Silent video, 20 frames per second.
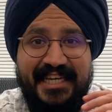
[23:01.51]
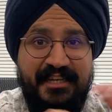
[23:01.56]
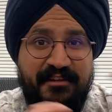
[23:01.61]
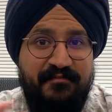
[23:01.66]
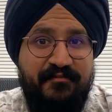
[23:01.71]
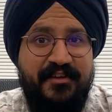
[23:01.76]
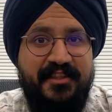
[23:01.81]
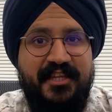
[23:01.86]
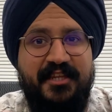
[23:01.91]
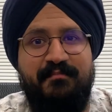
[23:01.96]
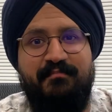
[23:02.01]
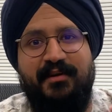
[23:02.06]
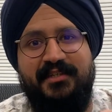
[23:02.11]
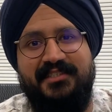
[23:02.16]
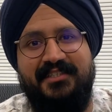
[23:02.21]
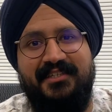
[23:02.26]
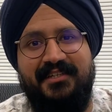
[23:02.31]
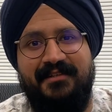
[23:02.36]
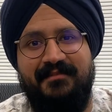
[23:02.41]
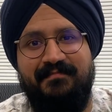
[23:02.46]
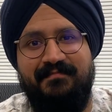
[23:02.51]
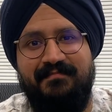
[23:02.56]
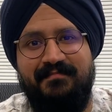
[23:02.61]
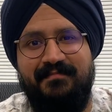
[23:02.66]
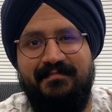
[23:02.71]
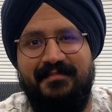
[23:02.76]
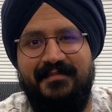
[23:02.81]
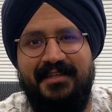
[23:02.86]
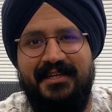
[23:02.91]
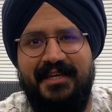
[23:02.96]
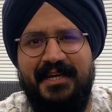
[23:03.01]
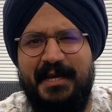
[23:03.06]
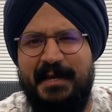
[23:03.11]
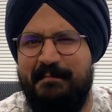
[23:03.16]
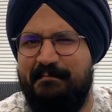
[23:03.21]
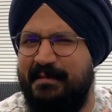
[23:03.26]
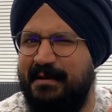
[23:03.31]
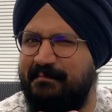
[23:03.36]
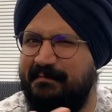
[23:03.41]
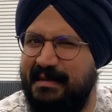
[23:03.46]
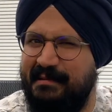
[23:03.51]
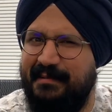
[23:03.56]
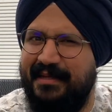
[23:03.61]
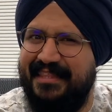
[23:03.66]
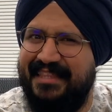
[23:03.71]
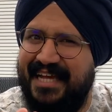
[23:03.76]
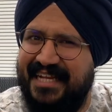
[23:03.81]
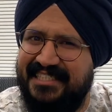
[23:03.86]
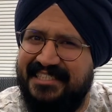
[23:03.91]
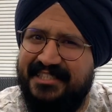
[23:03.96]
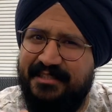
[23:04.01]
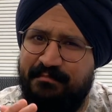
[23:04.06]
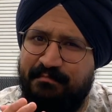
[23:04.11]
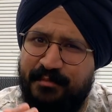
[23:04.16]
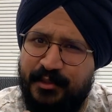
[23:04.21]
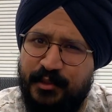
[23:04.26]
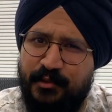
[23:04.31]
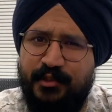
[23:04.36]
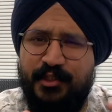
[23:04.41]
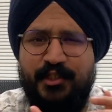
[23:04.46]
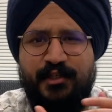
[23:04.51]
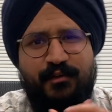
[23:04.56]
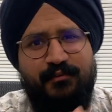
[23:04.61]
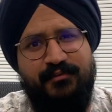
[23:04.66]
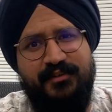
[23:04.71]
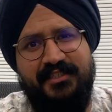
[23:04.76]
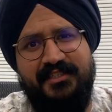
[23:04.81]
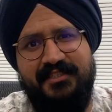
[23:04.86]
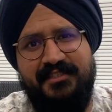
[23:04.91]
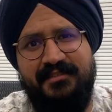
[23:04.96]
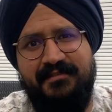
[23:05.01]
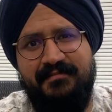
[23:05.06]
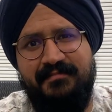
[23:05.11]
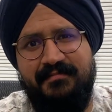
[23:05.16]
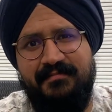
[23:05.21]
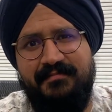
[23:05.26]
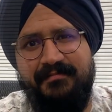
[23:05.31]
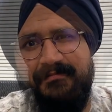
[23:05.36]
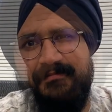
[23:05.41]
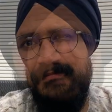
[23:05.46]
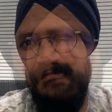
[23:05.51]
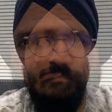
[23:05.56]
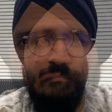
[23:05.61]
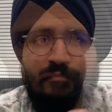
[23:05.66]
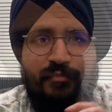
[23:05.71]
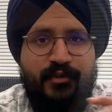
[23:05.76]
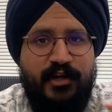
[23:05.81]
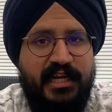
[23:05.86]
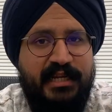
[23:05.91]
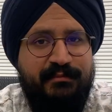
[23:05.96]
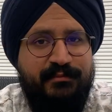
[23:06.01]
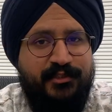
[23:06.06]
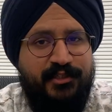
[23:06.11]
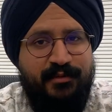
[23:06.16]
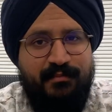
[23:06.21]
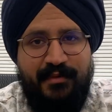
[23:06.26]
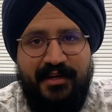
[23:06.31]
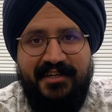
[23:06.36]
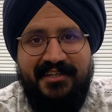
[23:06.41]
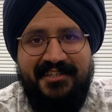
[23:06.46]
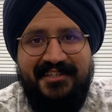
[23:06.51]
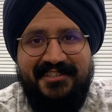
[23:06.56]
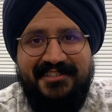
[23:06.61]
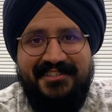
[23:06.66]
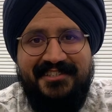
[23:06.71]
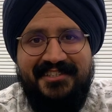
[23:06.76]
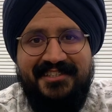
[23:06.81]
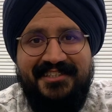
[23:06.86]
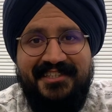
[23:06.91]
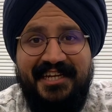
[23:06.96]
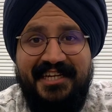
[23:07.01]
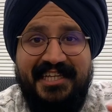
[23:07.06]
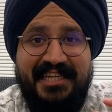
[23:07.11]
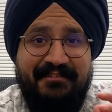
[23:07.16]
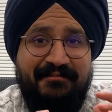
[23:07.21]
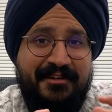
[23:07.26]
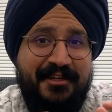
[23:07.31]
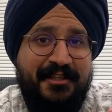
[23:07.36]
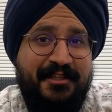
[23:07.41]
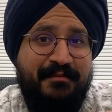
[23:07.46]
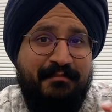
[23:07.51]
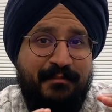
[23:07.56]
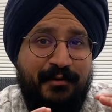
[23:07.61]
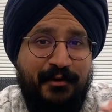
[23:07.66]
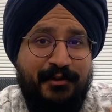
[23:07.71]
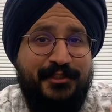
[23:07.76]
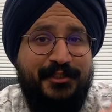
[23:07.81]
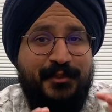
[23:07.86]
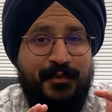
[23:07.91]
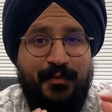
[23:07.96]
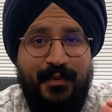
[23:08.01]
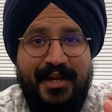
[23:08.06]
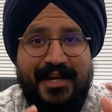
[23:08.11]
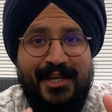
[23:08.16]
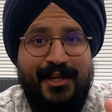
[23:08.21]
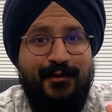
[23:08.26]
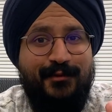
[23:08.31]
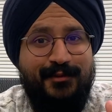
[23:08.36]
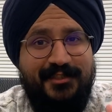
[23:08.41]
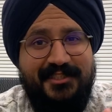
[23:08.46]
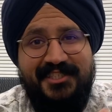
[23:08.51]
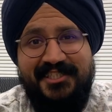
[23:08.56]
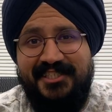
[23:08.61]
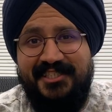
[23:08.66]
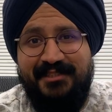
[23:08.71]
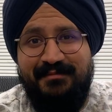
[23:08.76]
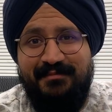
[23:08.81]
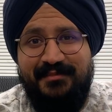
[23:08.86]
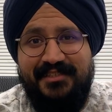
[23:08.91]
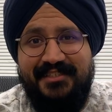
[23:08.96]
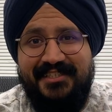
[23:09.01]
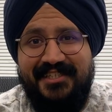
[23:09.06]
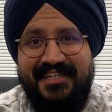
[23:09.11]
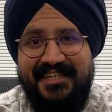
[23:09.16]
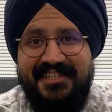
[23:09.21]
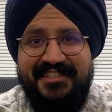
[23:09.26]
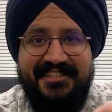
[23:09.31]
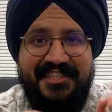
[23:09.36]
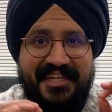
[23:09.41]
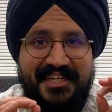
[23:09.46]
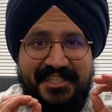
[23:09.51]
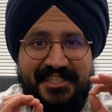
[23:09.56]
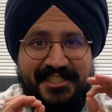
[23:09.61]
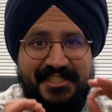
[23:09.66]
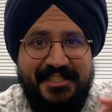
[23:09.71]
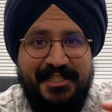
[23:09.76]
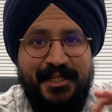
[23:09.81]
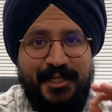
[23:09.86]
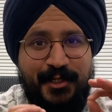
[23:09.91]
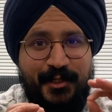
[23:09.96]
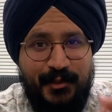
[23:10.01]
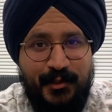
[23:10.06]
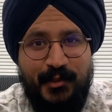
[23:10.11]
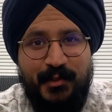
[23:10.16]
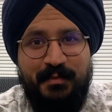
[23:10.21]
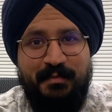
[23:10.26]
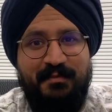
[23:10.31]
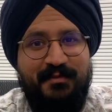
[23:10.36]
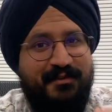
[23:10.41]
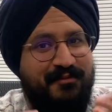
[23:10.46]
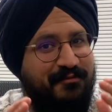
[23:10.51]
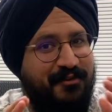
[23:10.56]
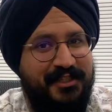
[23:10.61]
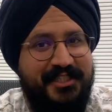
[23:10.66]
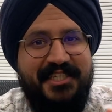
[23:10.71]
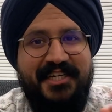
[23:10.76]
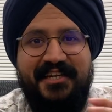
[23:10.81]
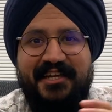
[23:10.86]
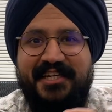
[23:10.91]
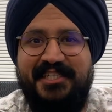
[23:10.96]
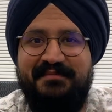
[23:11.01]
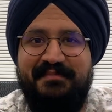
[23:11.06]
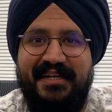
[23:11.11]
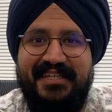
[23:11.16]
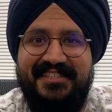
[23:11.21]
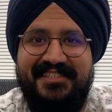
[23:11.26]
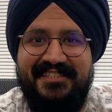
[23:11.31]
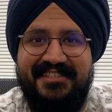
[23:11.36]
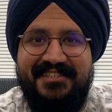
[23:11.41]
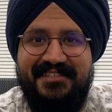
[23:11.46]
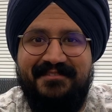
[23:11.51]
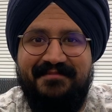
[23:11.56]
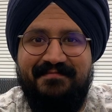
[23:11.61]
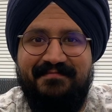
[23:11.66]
infinite puzzle. But maybe that's the beauty of it. Primes remind us that even in the most well-known systems, there is still room for the unexpected.